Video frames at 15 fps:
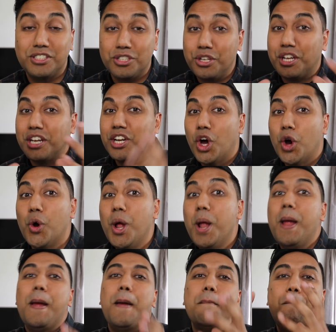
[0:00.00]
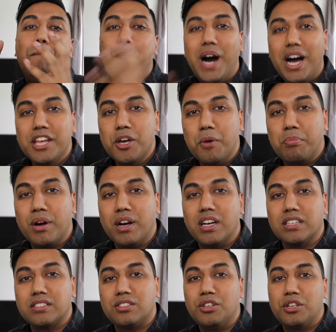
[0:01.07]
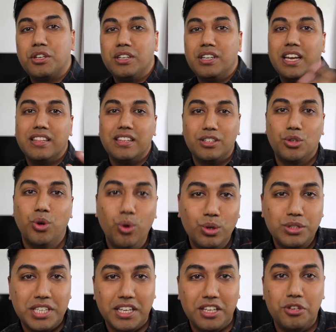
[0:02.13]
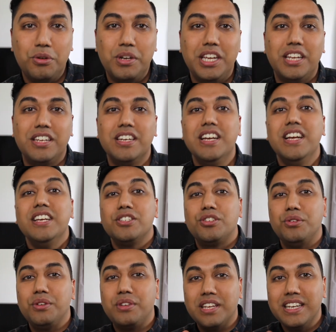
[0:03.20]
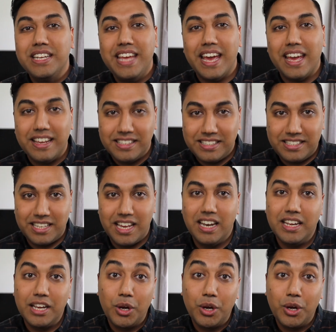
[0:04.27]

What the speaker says: so you can go and buy your products, so you can get the tools that you need, so you can get selling